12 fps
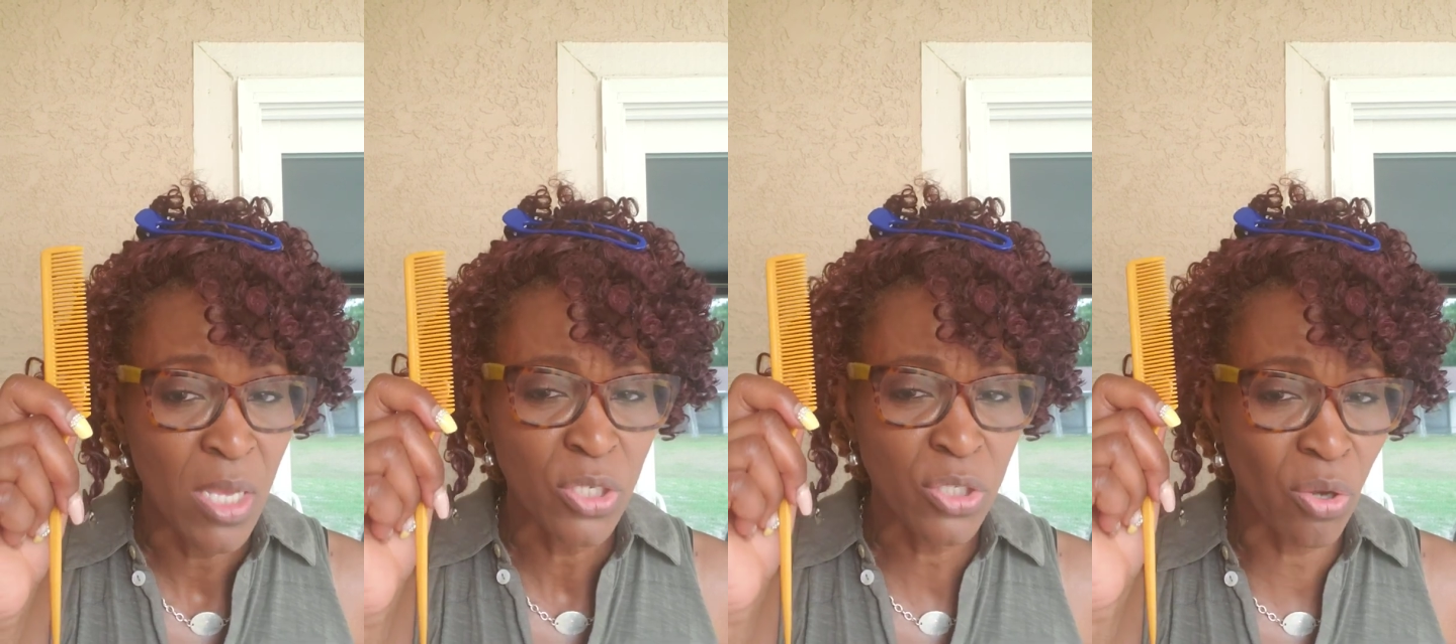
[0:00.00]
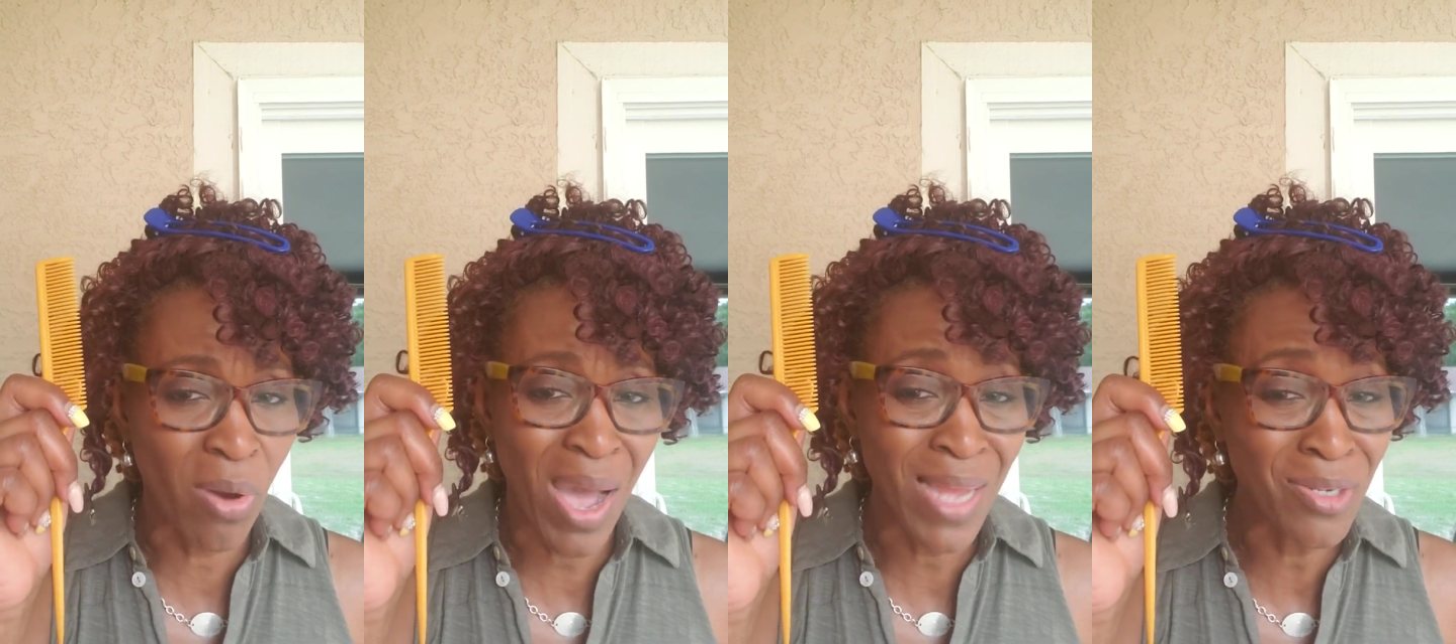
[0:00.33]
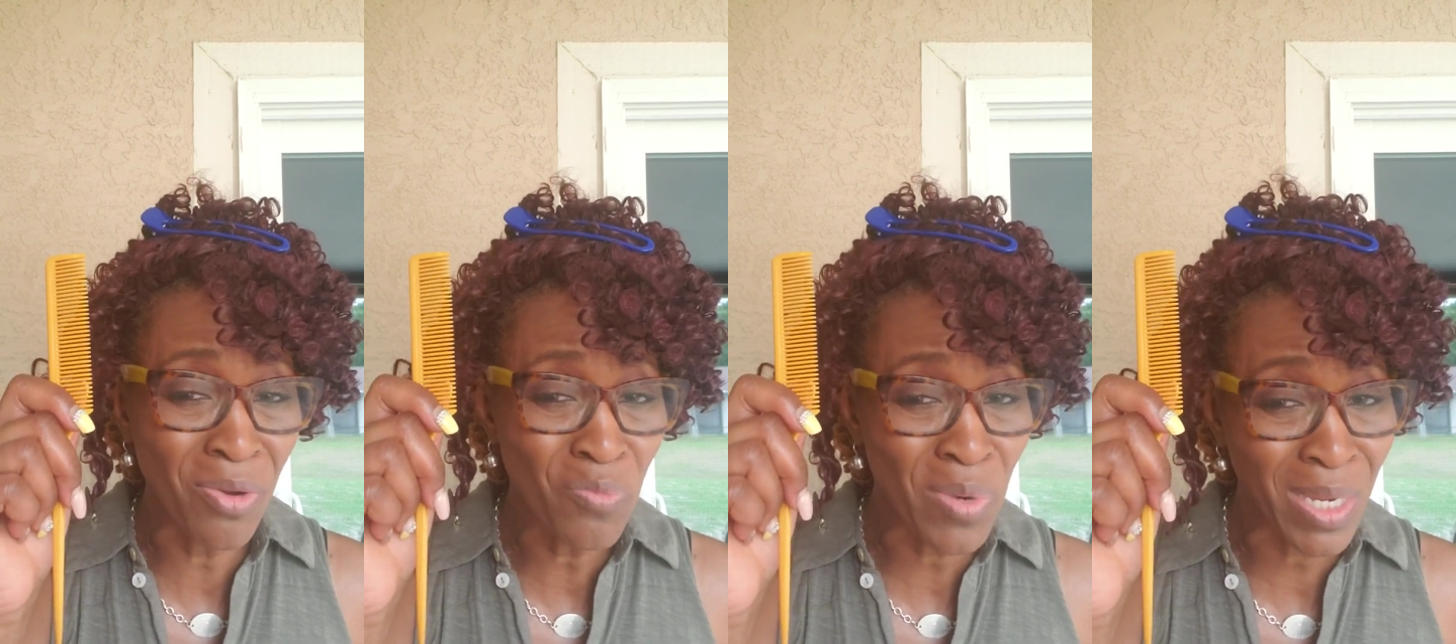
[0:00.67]
So I
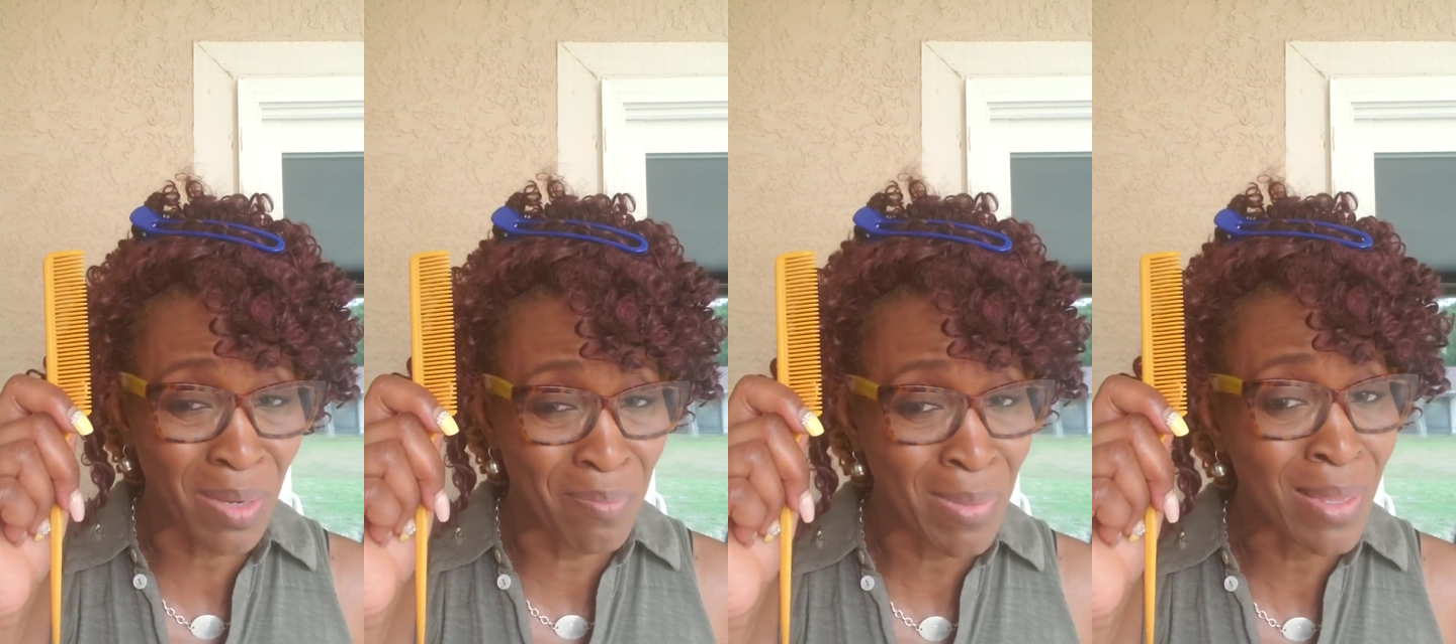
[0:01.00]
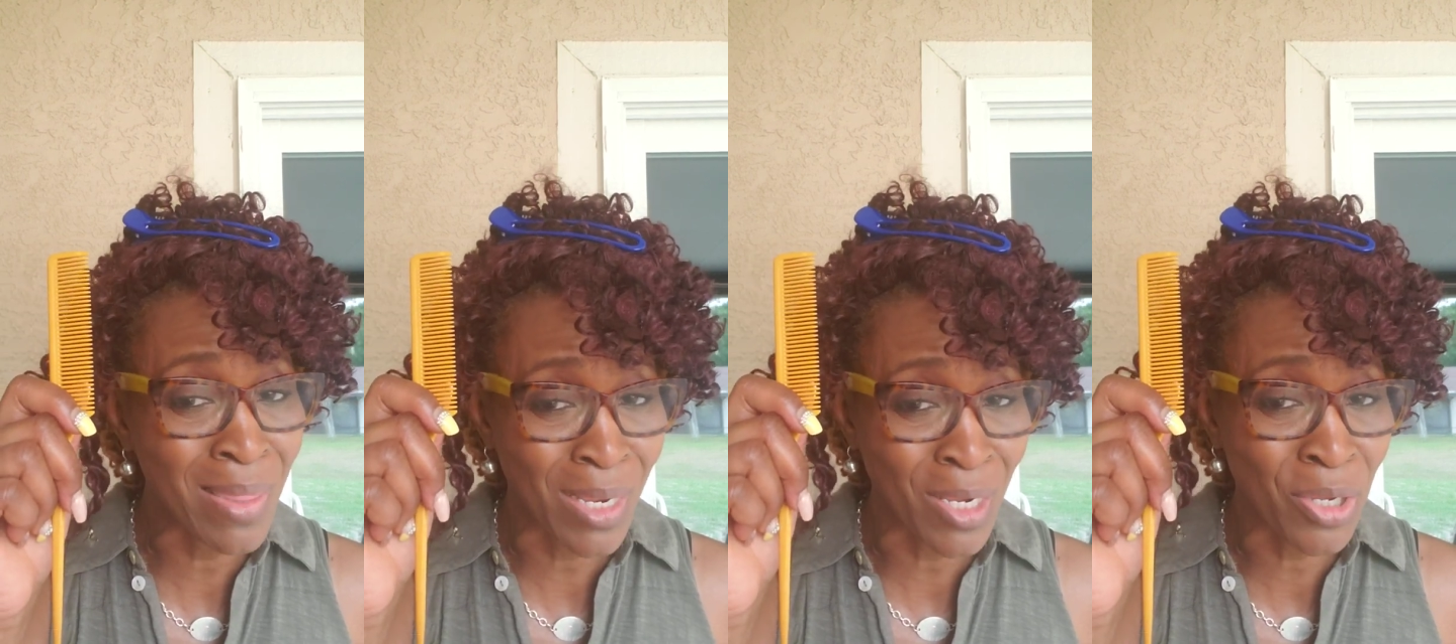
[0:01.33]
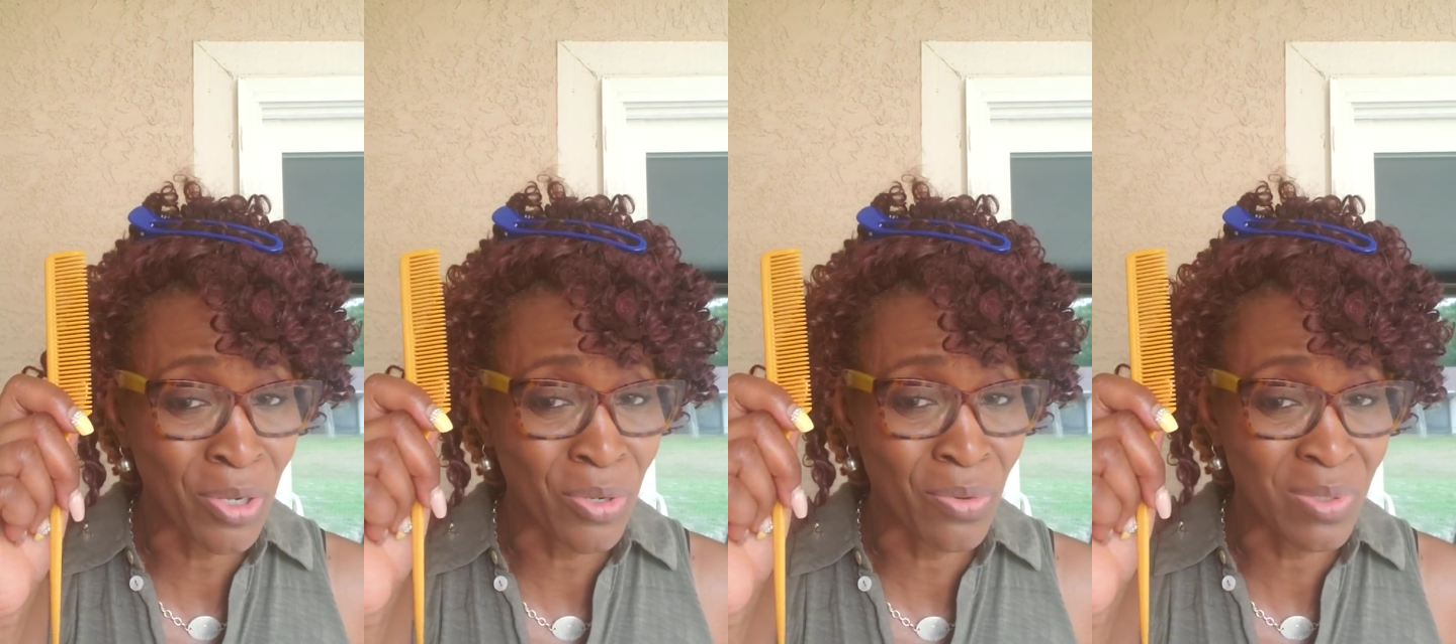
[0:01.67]
don't recommend that
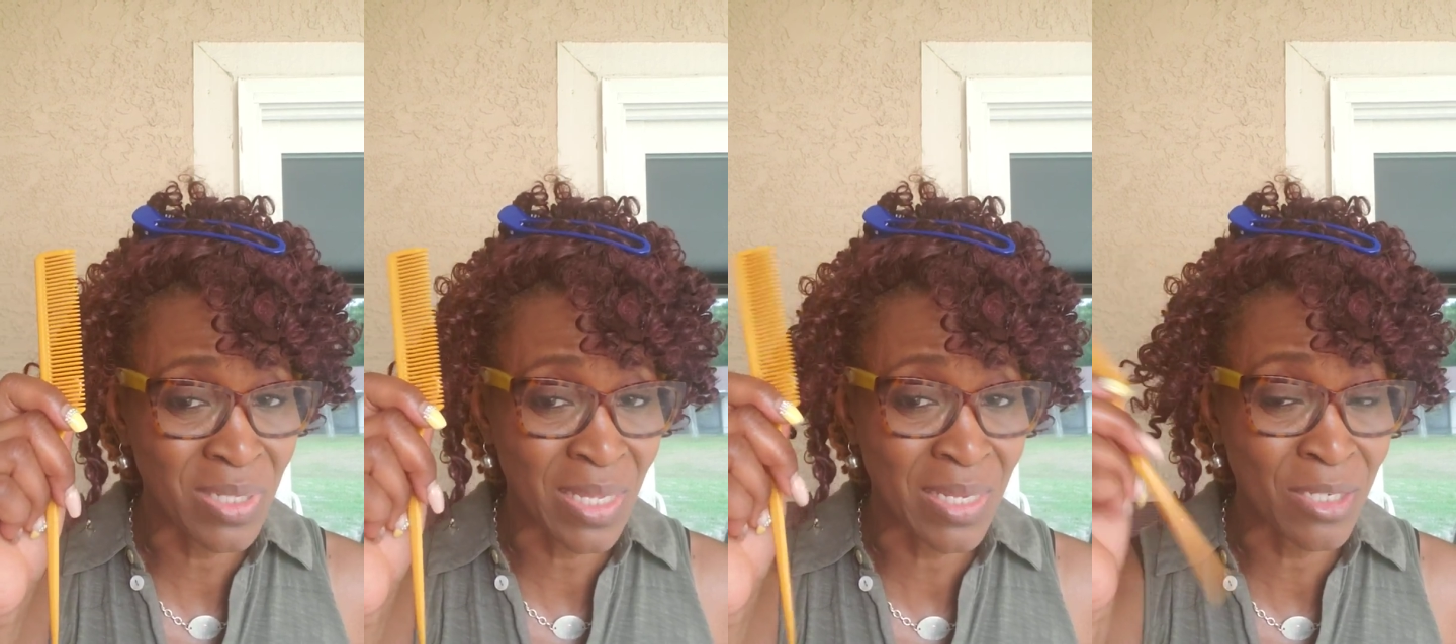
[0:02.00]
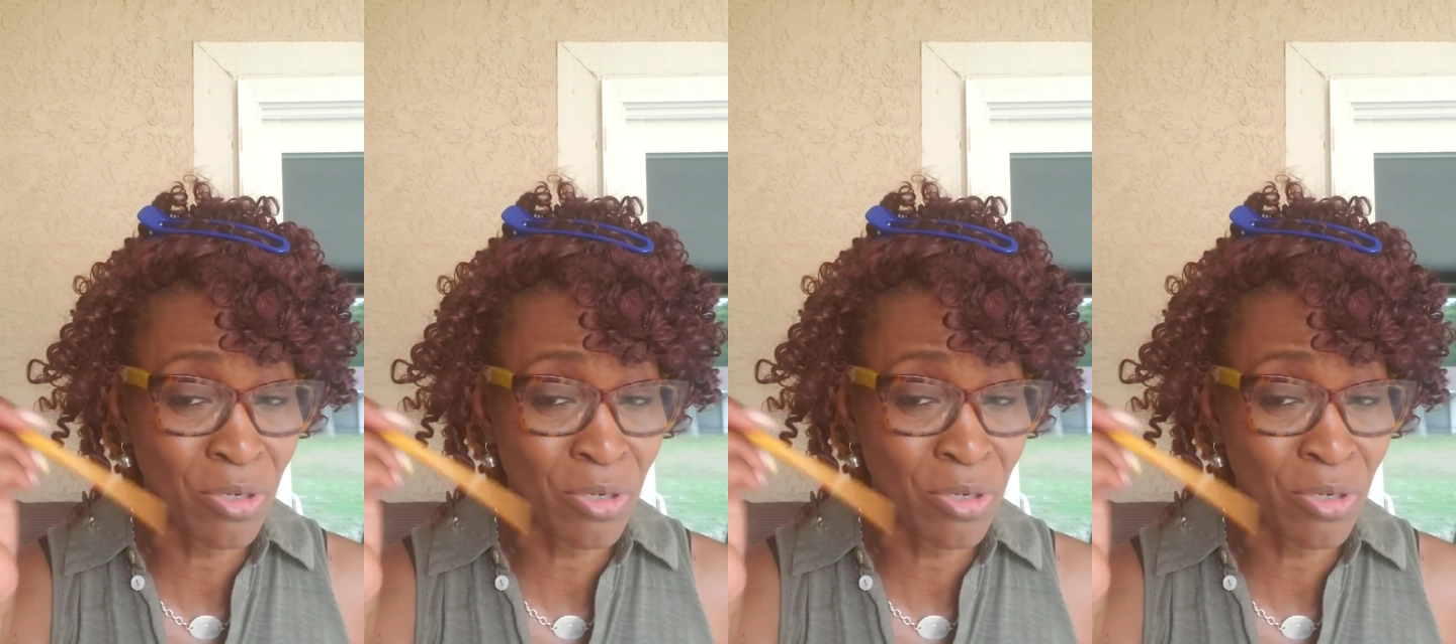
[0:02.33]
you use these.